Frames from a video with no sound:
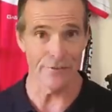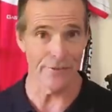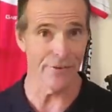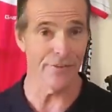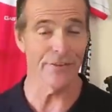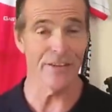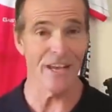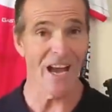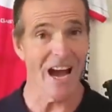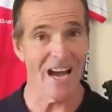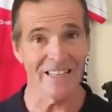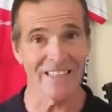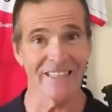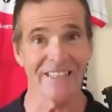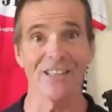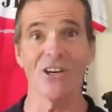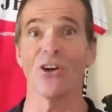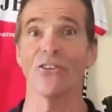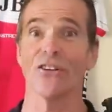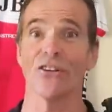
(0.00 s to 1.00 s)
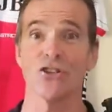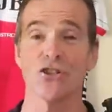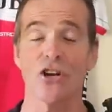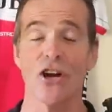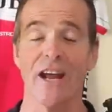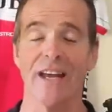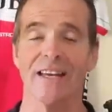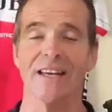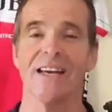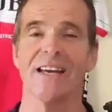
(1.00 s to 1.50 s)
Viviani on the
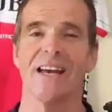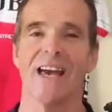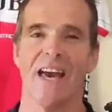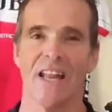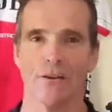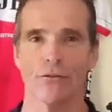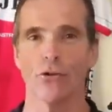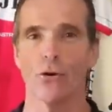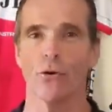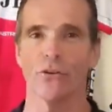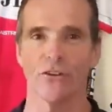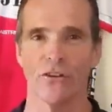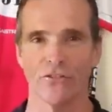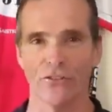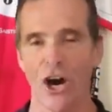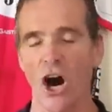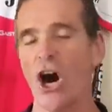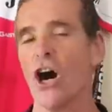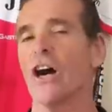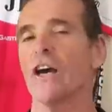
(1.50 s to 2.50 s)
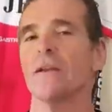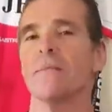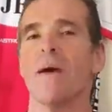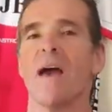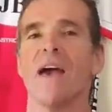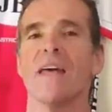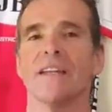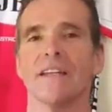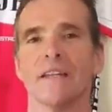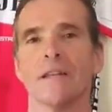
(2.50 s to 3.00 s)
track, and of course there's
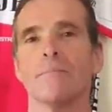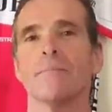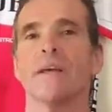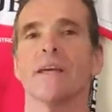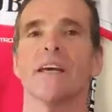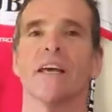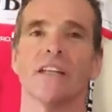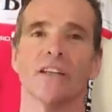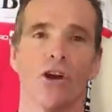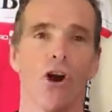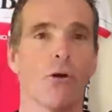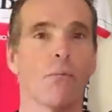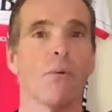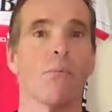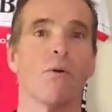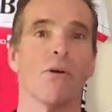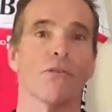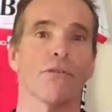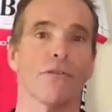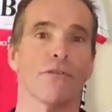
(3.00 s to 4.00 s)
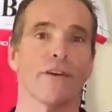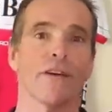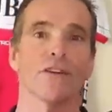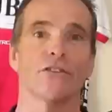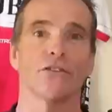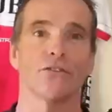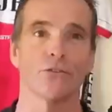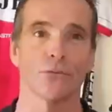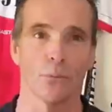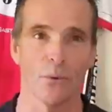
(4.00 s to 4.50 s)
Ironman, Olympic and Commonwealth
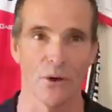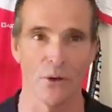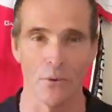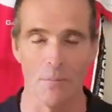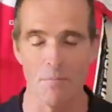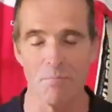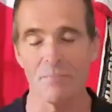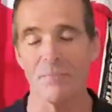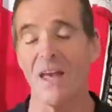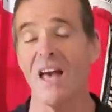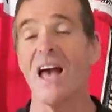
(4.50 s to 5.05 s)
events as well.